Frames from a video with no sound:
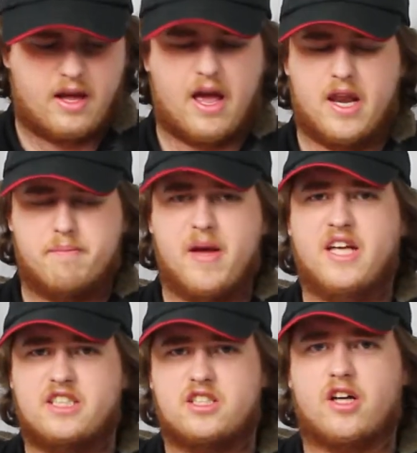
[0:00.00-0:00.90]
And the
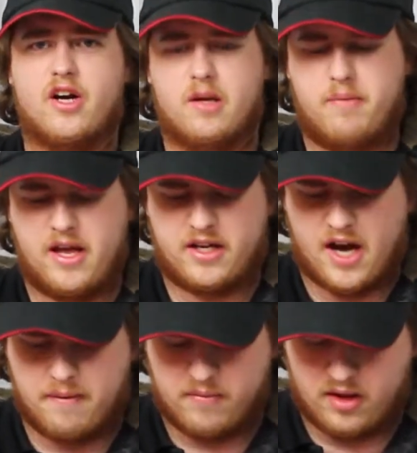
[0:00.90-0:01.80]
bass is starting to pick
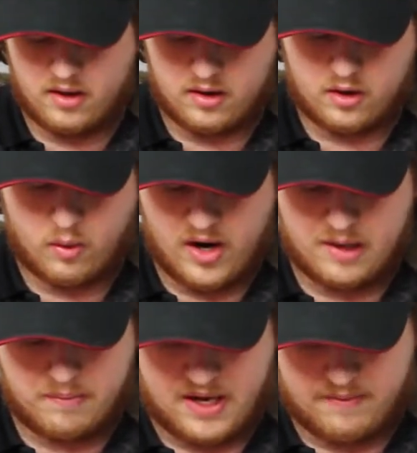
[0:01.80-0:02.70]
up
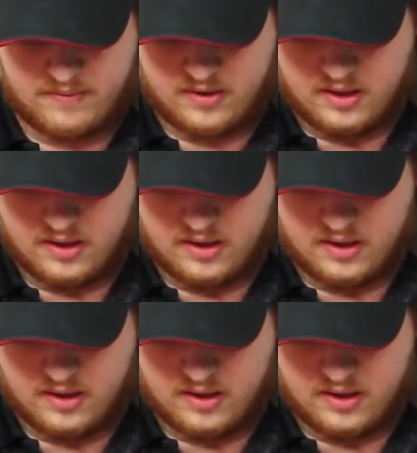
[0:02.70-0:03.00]
quite a bit.